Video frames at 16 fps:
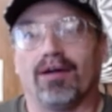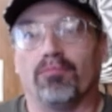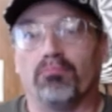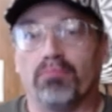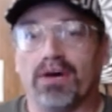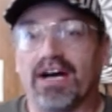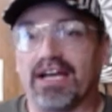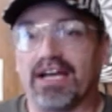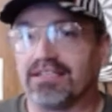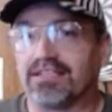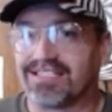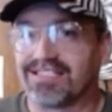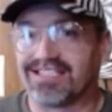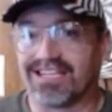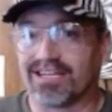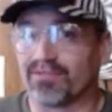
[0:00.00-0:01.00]
But
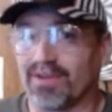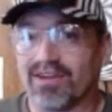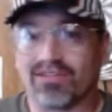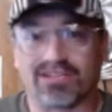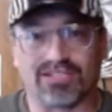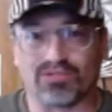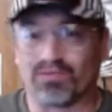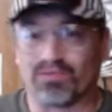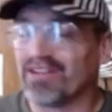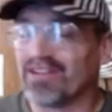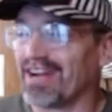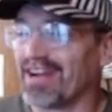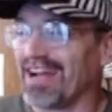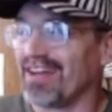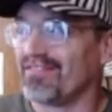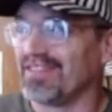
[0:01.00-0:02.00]
stick around because we are
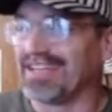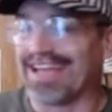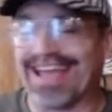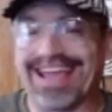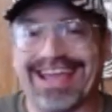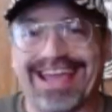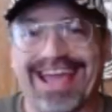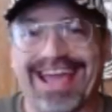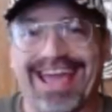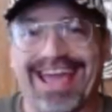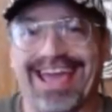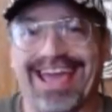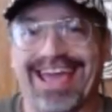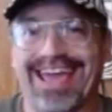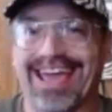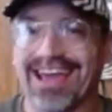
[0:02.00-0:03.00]
having a
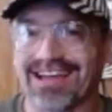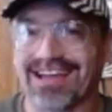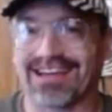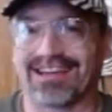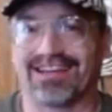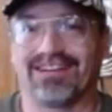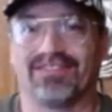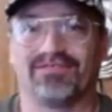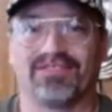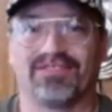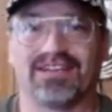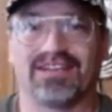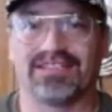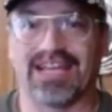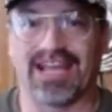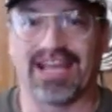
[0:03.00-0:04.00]
heck of a
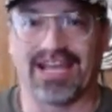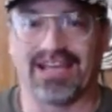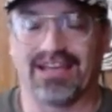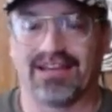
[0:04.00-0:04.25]
day.